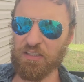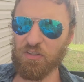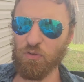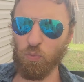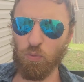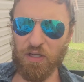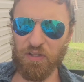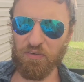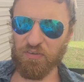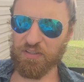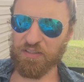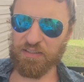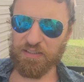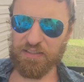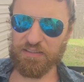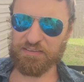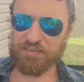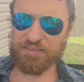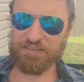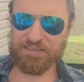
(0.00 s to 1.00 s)
the weather
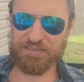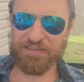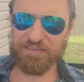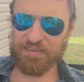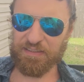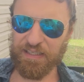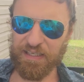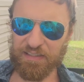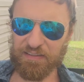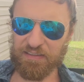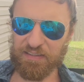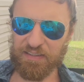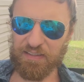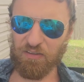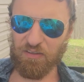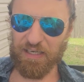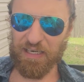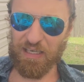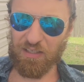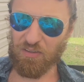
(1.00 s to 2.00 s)
conditions, seasonality,
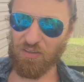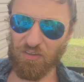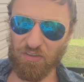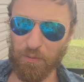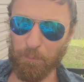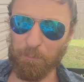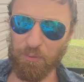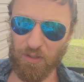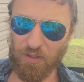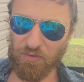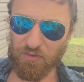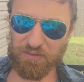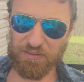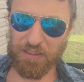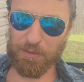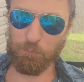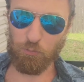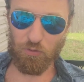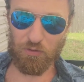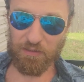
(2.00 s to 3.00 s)
on how long the bond or
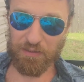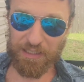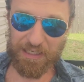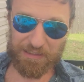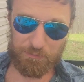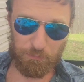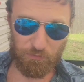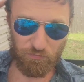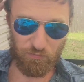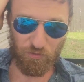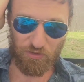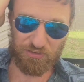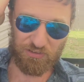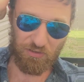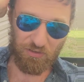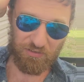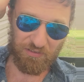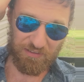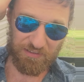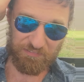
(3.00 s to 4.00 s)
tape will last before it
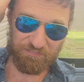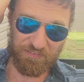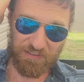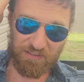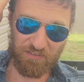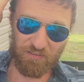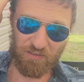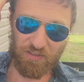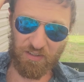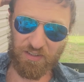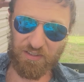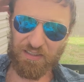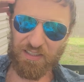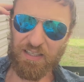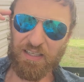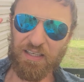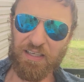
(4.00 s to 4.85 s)
starts lifting a lot.